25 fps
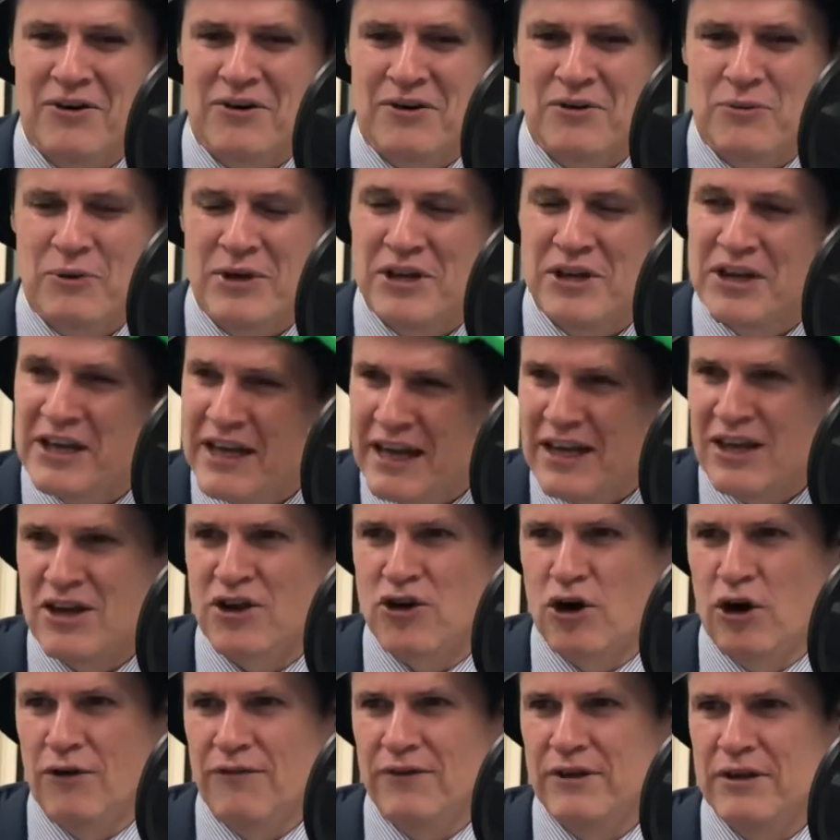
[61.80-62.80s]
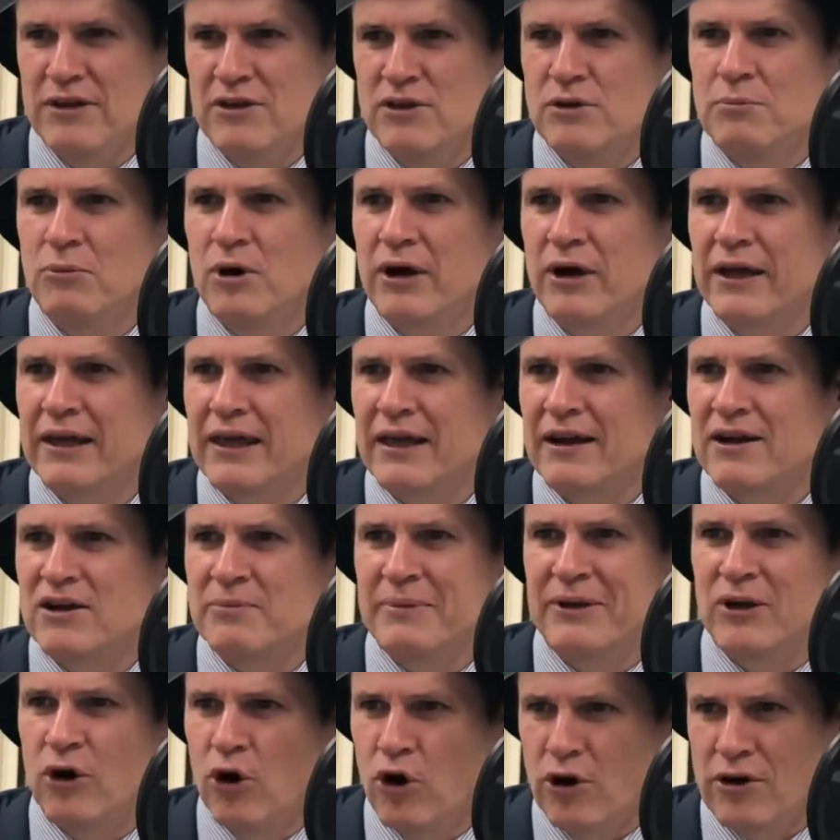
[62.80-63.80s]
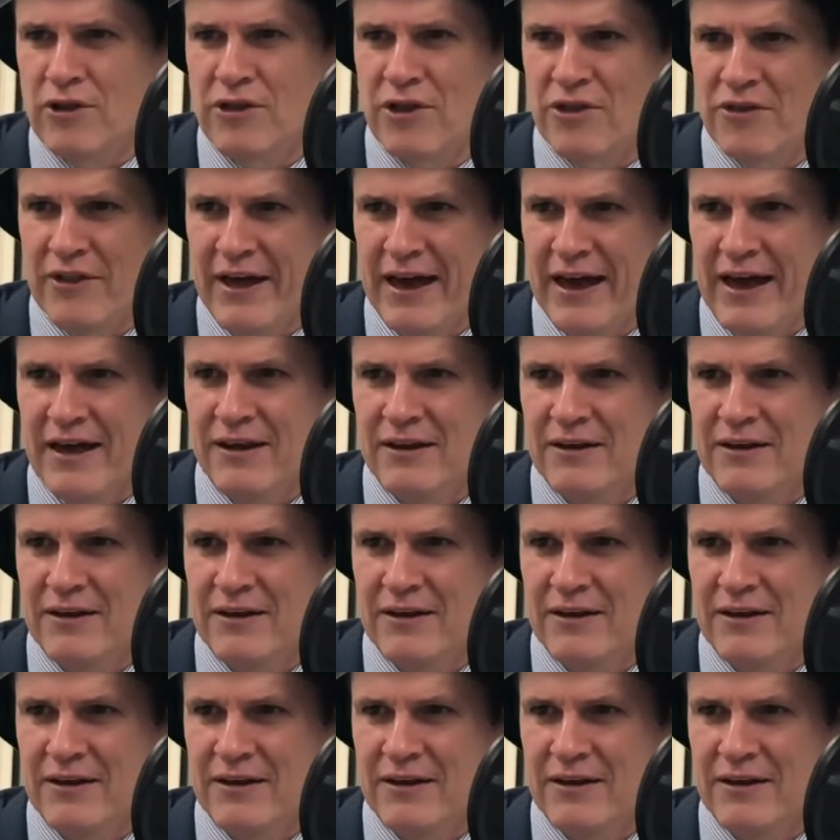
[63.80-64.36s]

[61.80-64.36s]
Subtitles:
when you get your coffee, you might get it a bit hotter than that